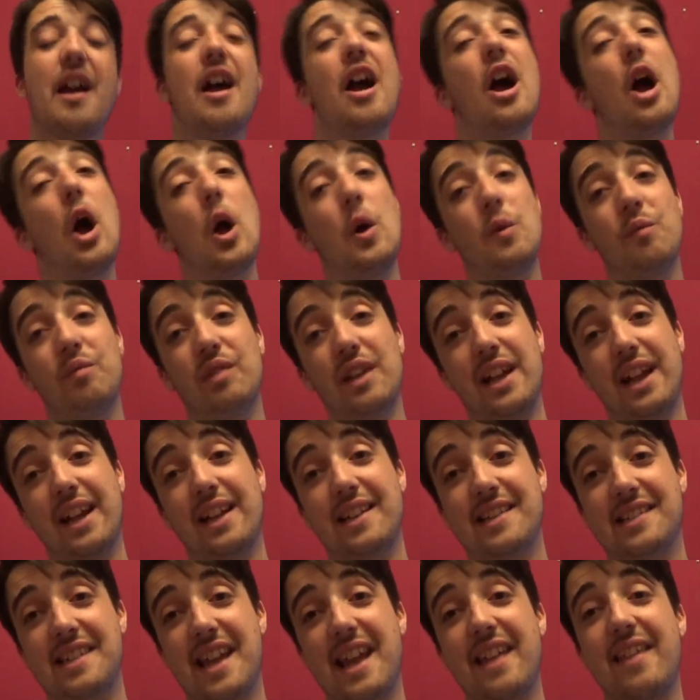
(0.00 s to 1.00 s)
Hopefully it can
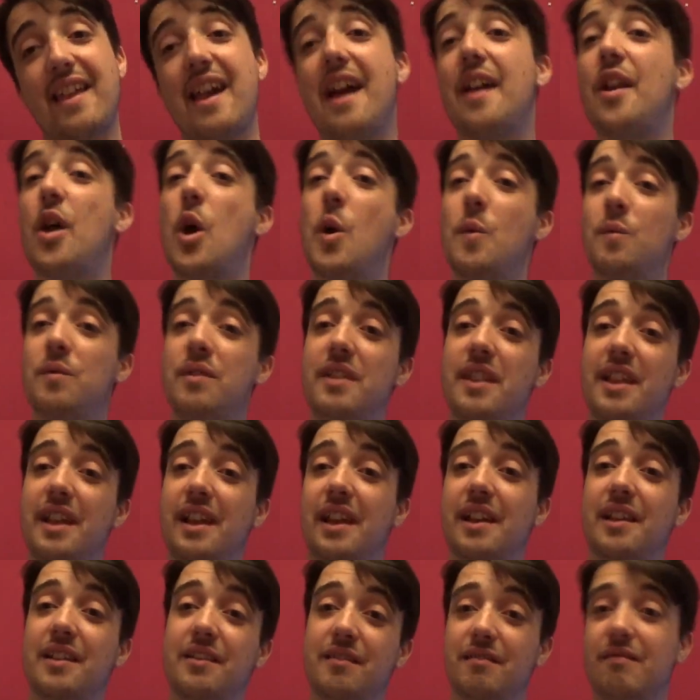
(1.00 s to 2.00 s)
stay there, and hopefully they
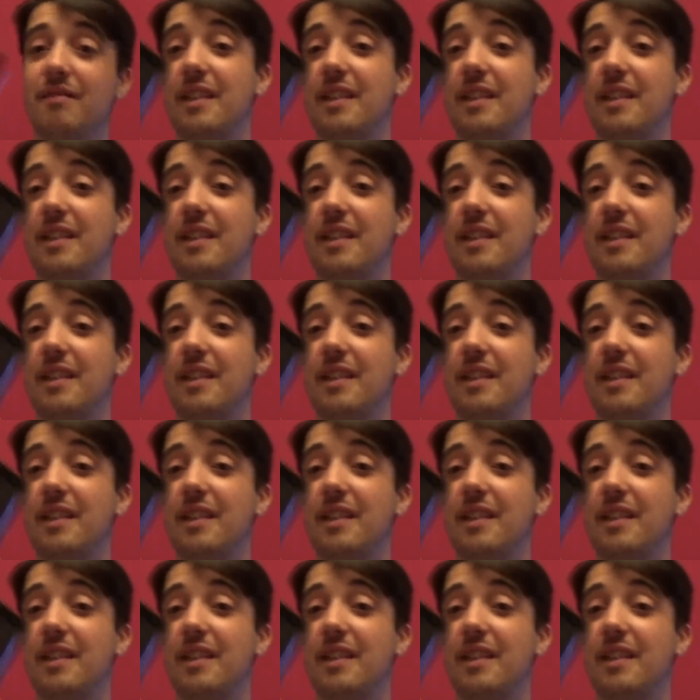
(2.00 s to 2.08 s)
can